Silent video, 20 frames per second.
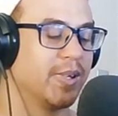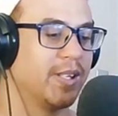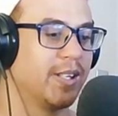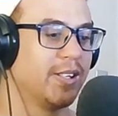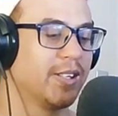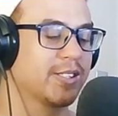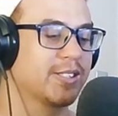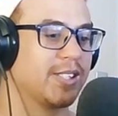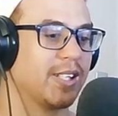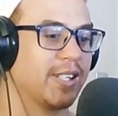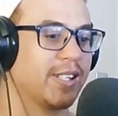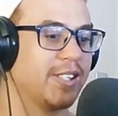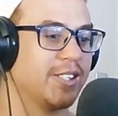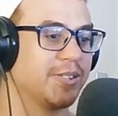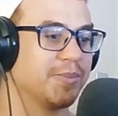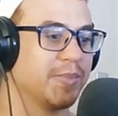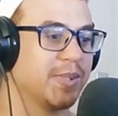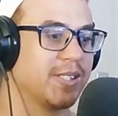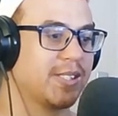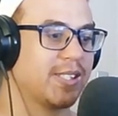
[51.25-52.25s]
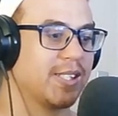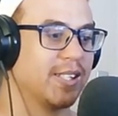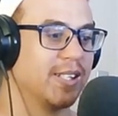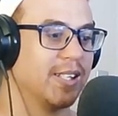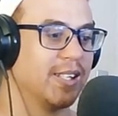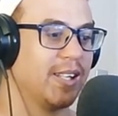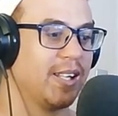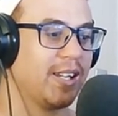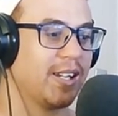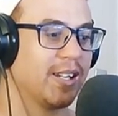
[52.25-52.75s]
looks like he's missing a
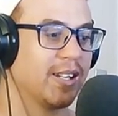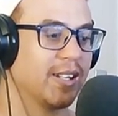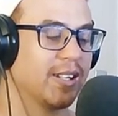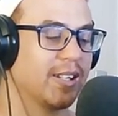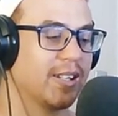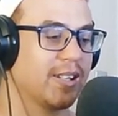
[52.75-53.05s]
leg.